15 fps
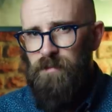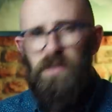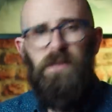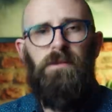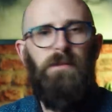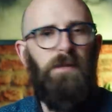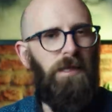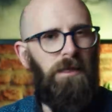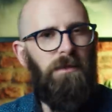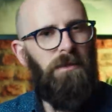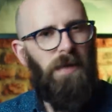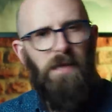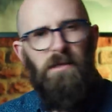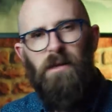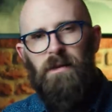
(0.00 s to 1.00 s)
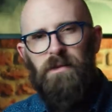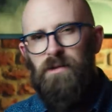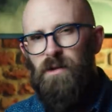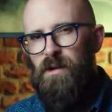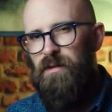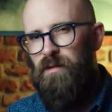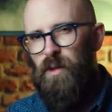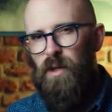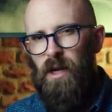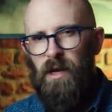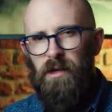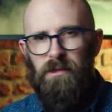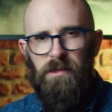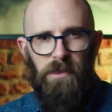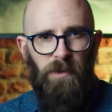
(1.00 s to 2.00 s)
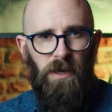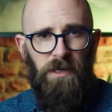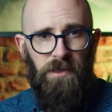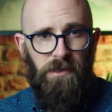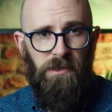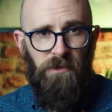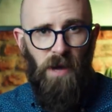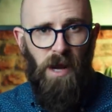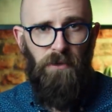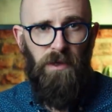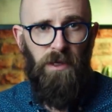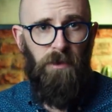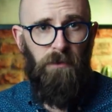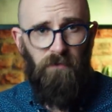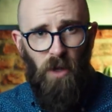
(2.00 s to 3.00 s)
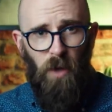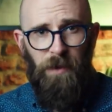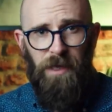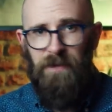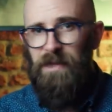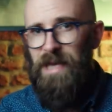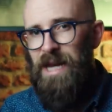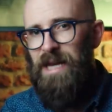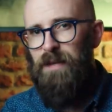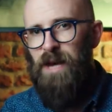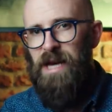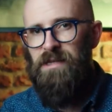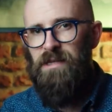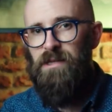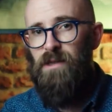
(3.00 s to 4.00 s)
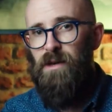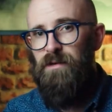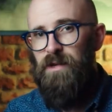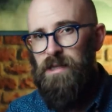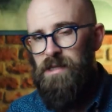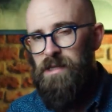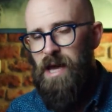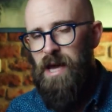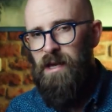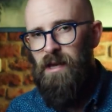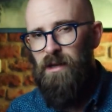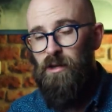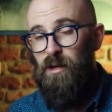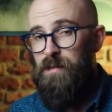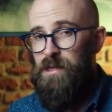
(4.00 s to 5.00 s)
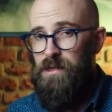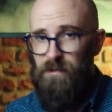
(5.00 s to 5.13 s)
But in yet another stroke of good luck, despite strafing and bombing, the enigmatic Soviet attack helicopter